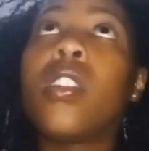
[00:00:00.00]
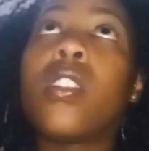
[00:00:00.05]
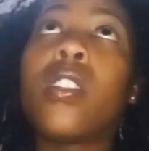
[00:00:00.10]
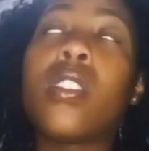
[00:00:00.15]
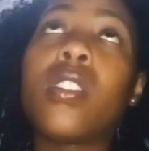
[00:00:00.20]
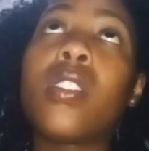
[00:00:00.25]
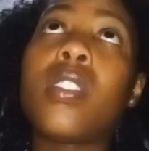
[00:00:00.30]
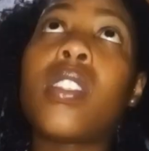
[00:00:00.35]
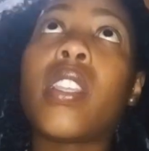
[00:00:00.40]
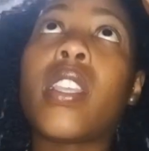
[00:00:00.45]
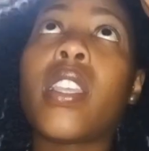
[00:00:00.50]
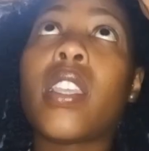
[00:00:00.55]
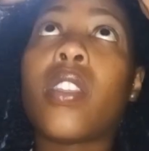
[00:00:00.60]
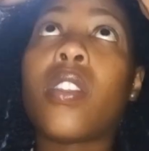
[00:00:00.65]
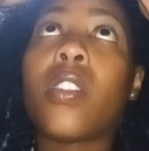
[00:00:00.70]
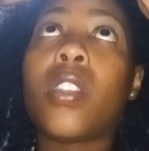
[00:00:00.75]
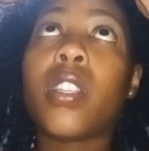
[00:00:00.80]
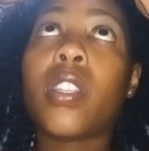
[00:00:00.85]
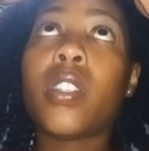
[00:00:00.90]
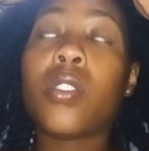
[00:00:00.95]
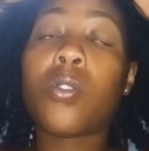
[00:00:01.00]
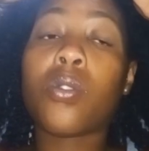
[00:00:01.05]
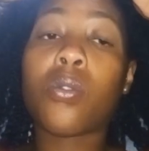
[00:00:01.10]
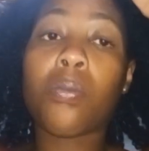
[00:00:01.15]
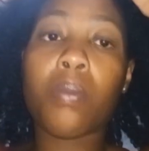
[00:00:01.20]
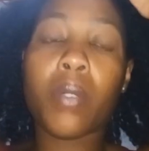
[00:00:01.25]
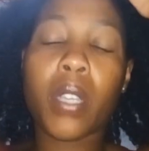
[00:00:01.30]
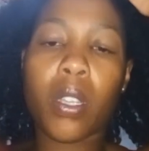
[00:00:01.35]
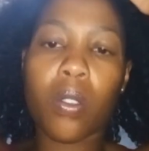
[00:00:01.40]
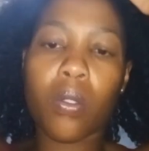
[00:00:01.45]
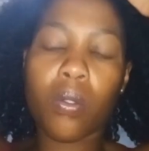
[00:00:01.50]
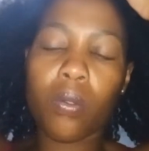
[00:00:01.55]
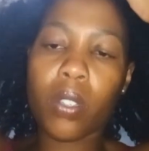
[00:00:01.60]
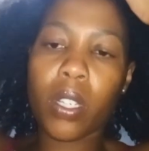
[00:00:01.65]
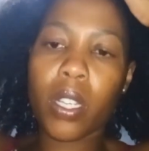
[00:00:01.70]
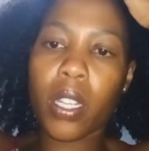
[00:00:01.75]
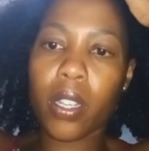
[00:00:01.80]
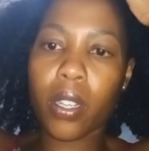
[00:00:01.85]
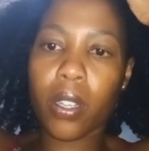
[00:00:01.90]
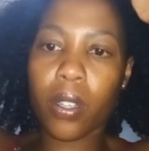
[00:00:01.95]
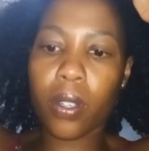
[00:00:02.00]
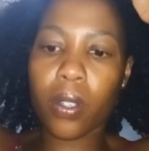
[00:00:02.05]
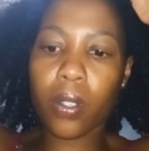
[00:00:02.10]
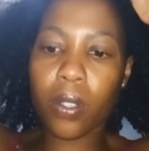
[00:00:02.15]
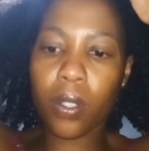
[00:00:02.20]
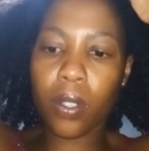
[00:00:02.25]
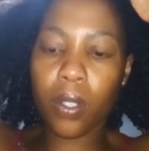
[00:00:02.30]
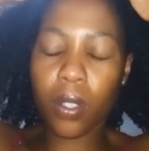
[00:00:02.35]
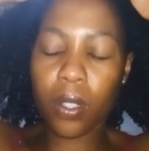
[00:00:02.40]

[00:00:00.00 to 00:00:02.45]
this hair into my own hair